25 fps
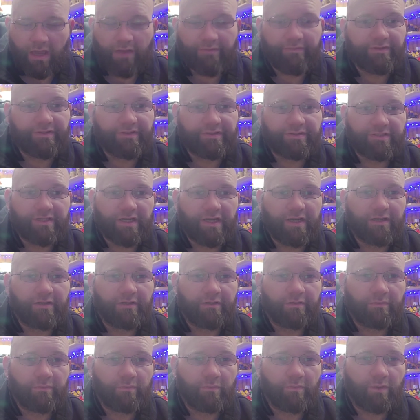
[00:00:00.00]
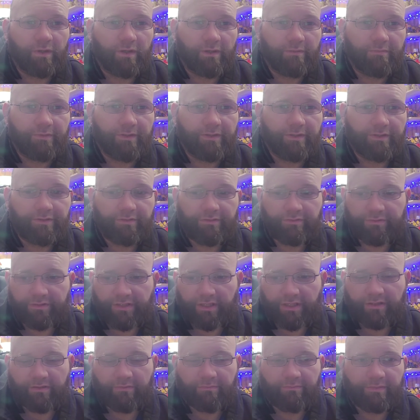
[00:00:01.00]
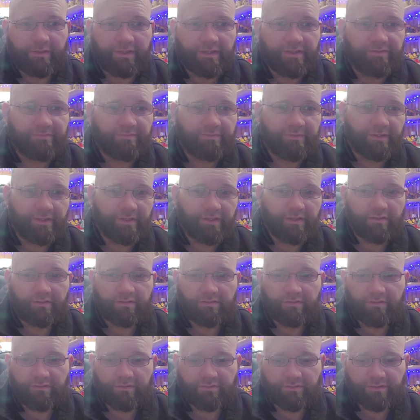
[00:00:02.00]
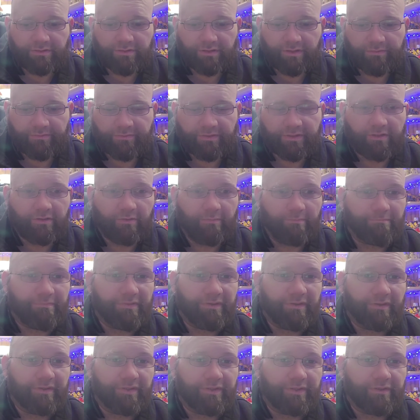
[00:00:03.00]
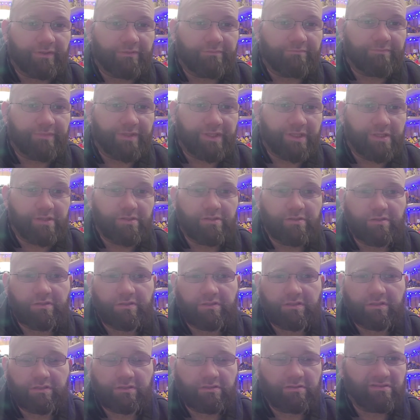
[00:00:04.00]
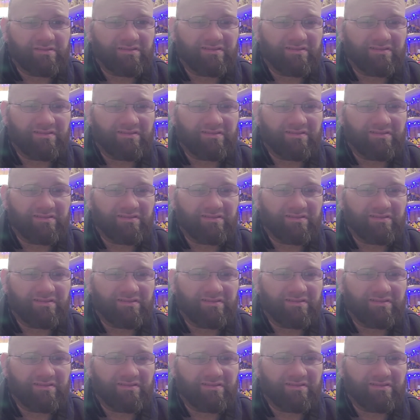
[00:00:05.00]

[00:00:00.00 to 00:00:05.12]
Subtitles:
Haven't decided on what I'm going to do. Take a base plate, you know, something, or build it on mills.